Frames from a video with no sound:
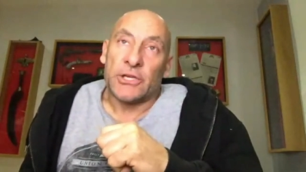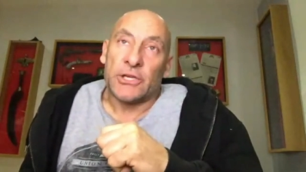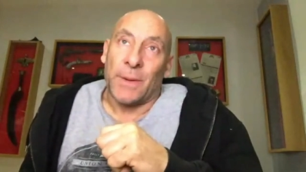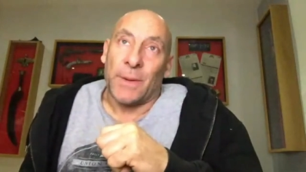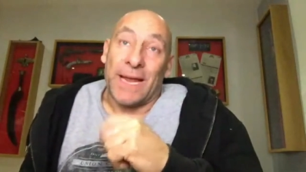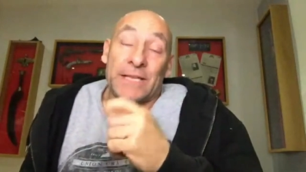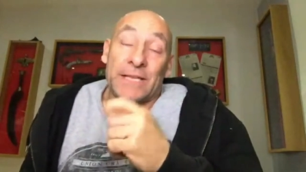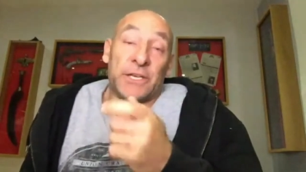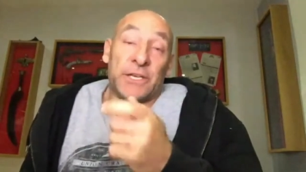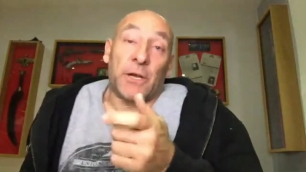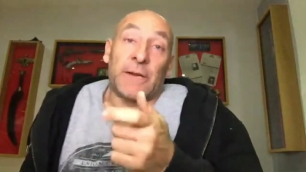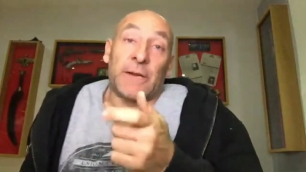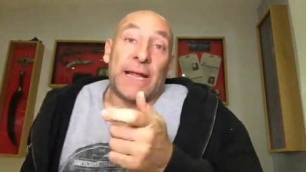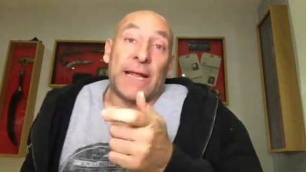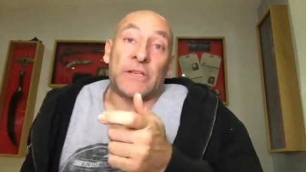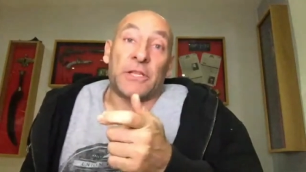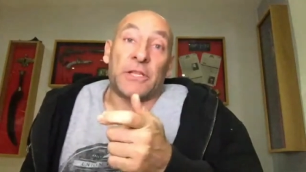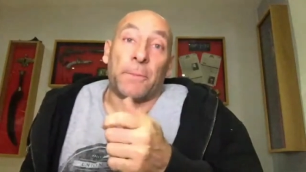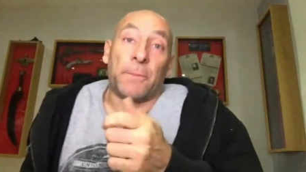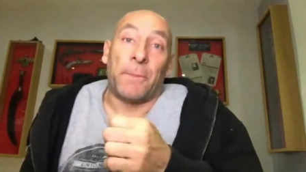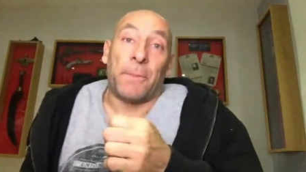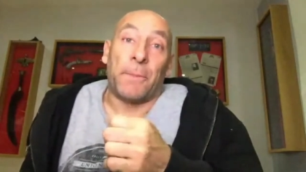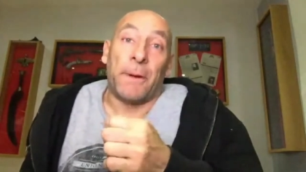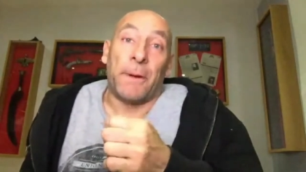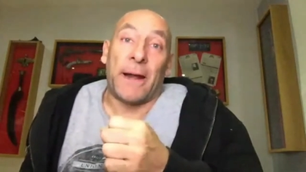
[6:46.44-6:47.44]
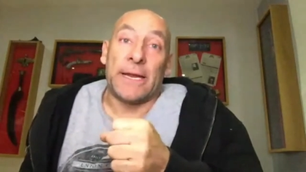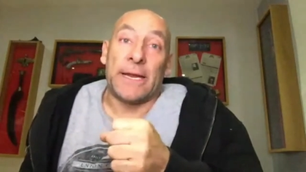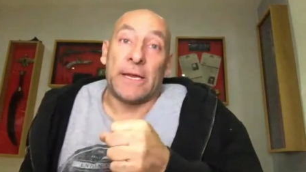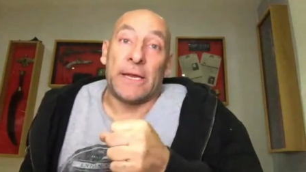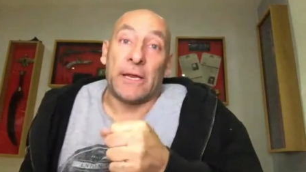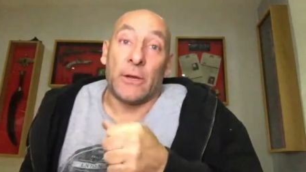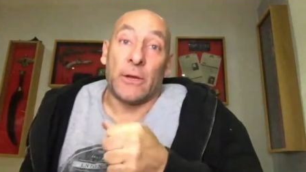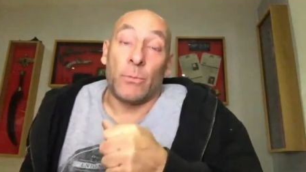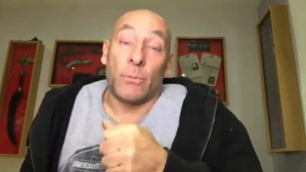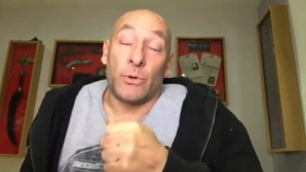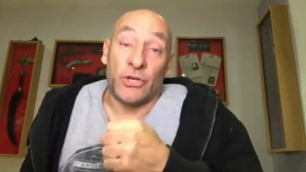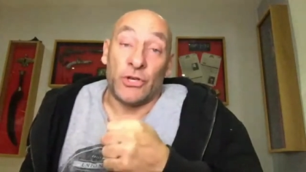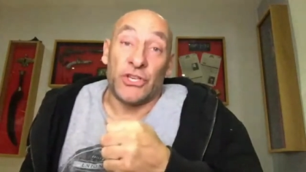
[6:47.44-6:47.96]
So we had to go down to the
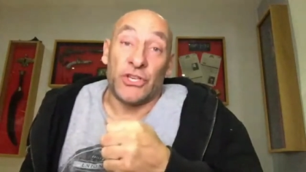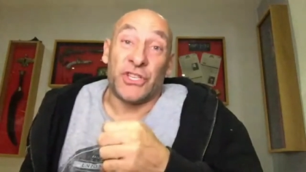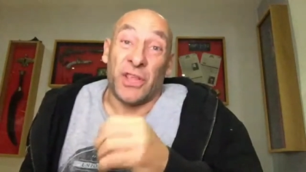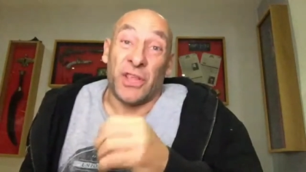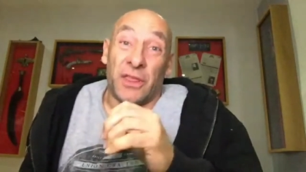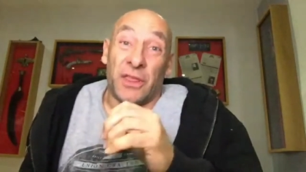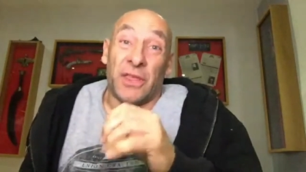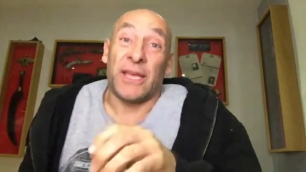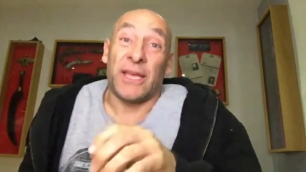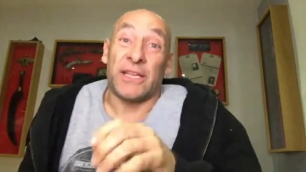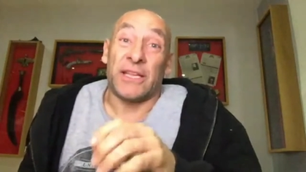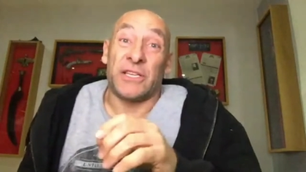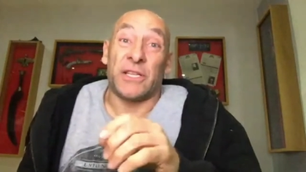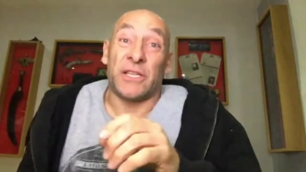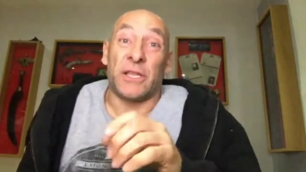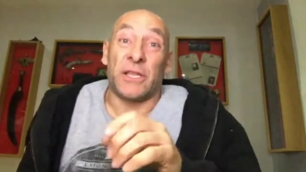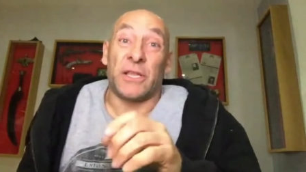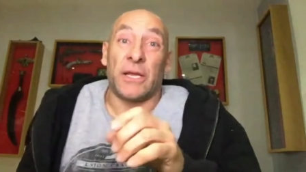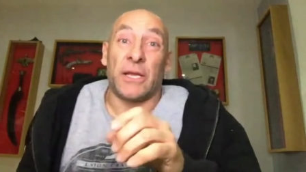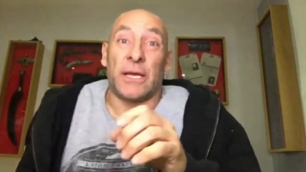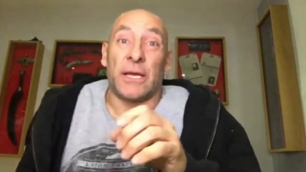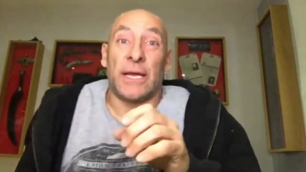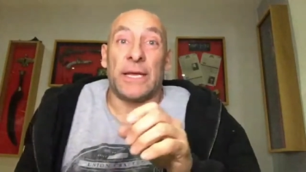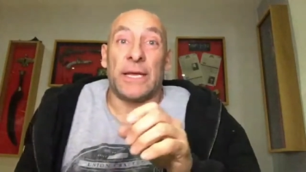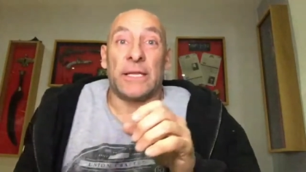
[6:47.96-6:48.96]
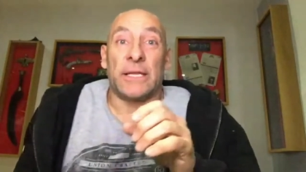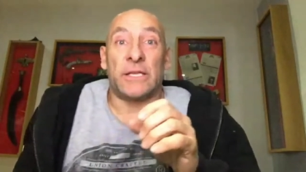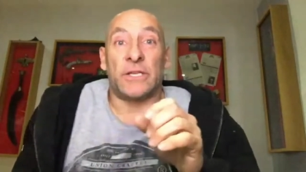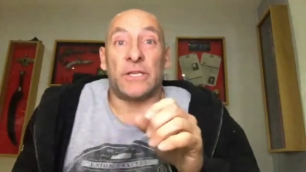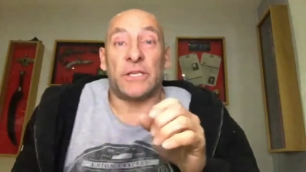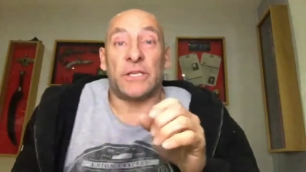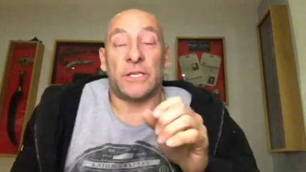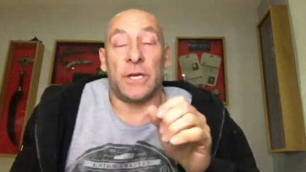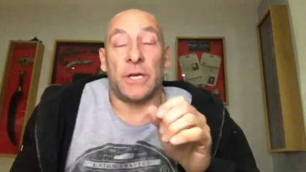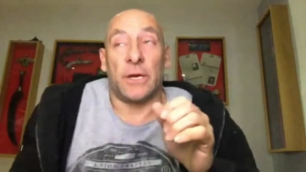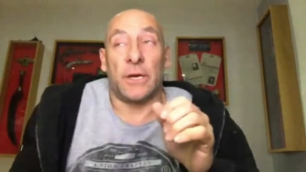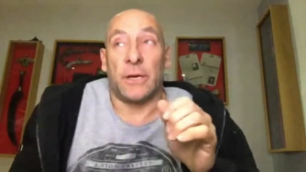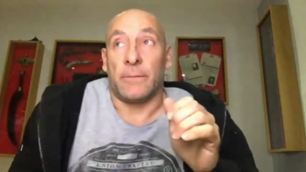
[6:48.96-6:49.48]
Palladium, which is the theatre that
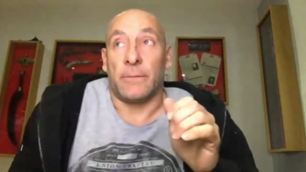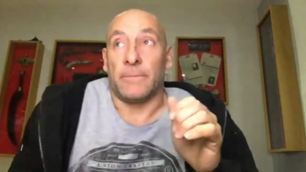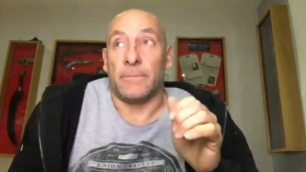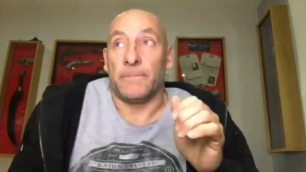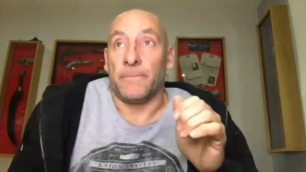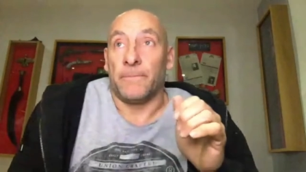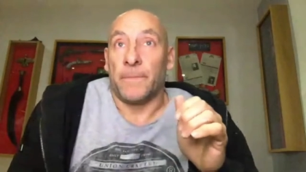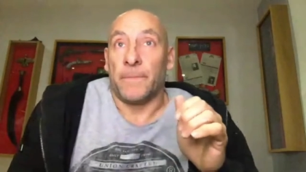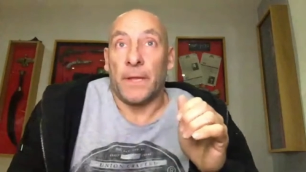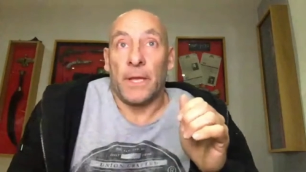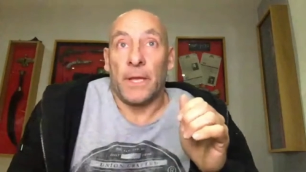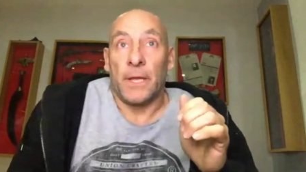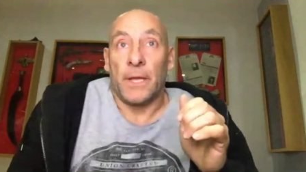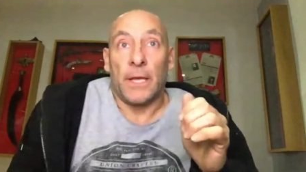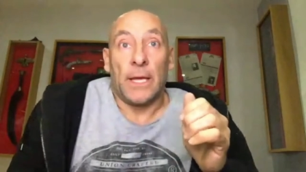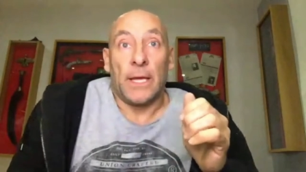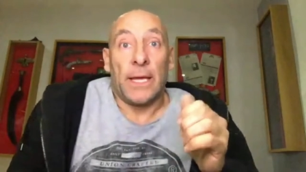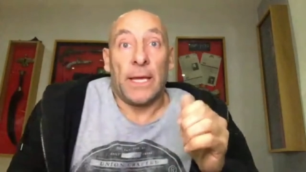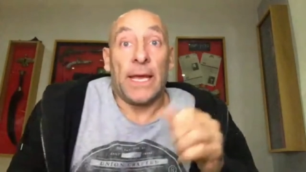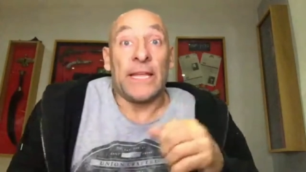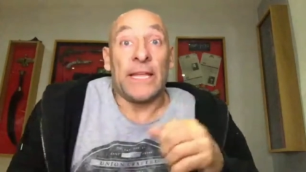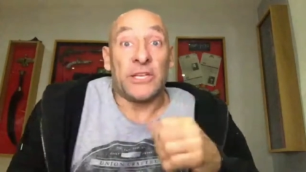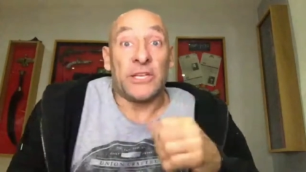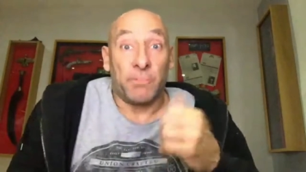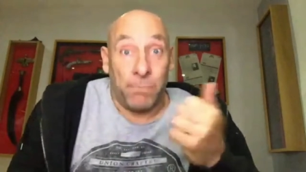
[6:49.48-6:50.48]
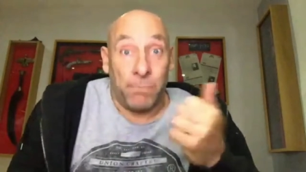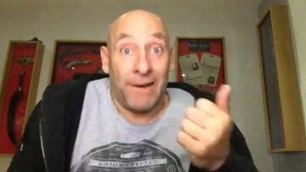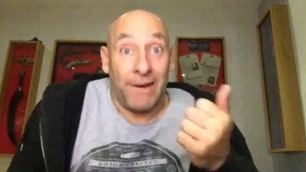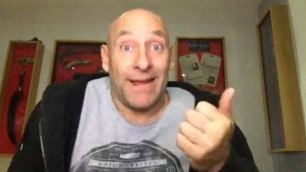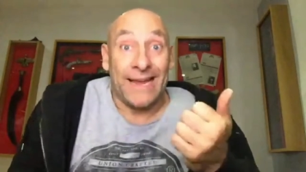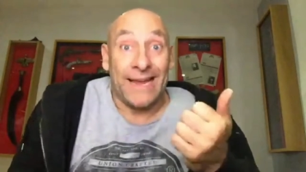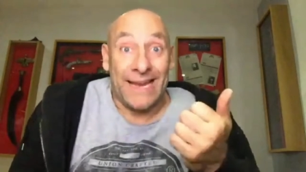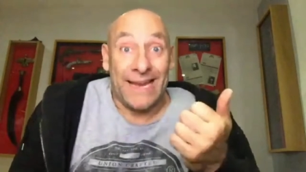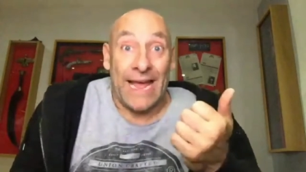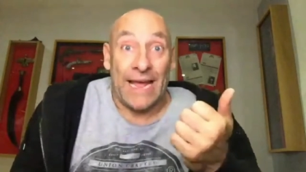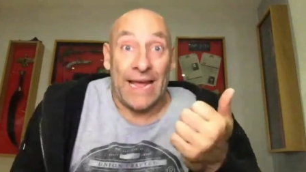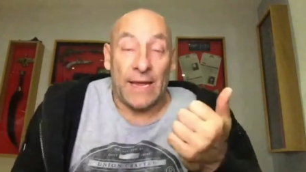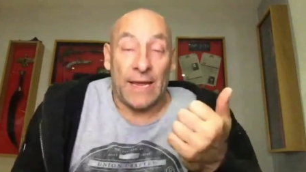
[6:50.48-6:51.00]
it's
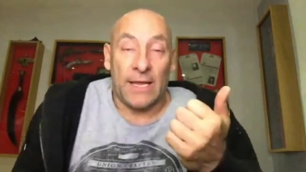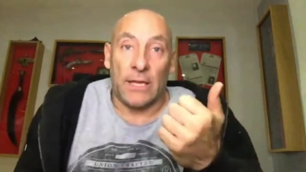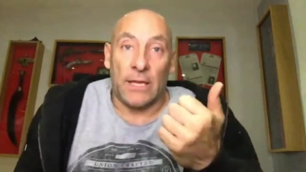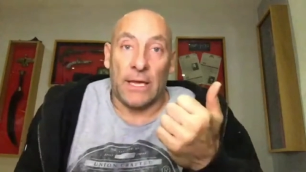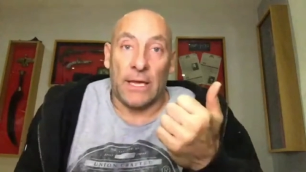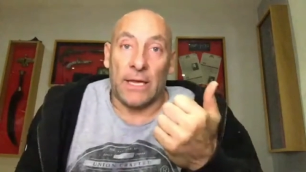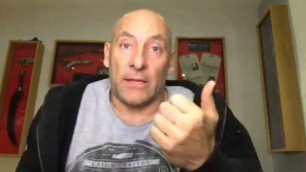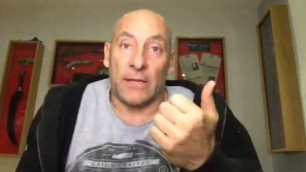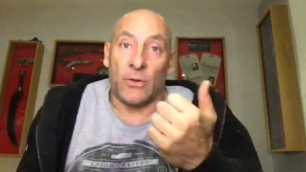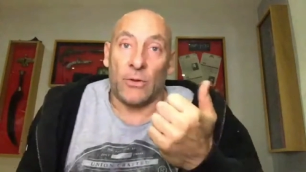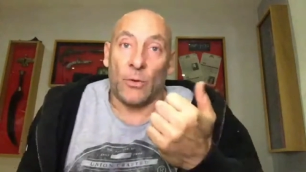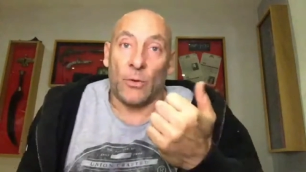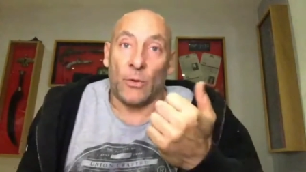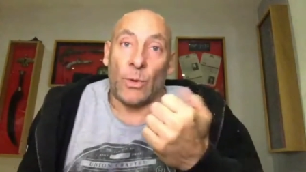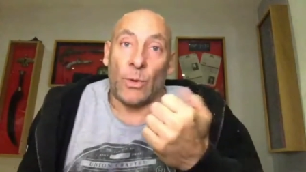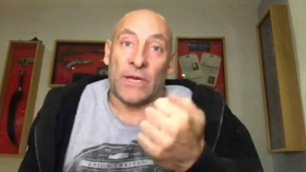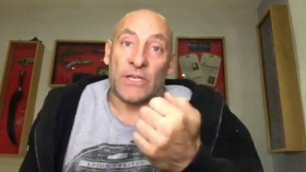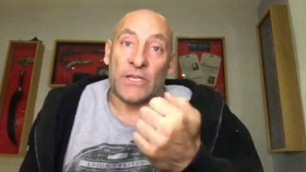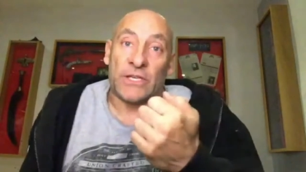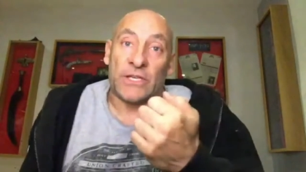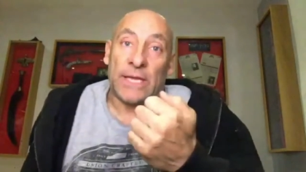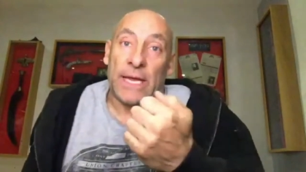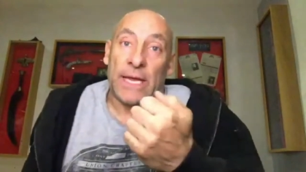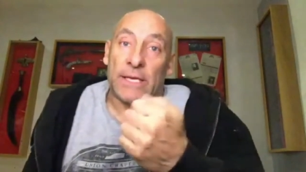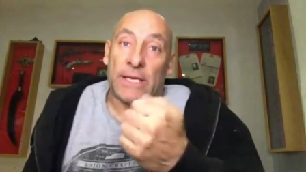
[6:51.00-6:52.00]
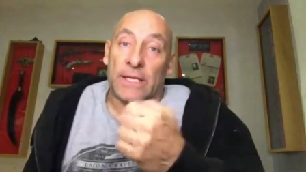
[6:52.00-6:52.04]
played at in the West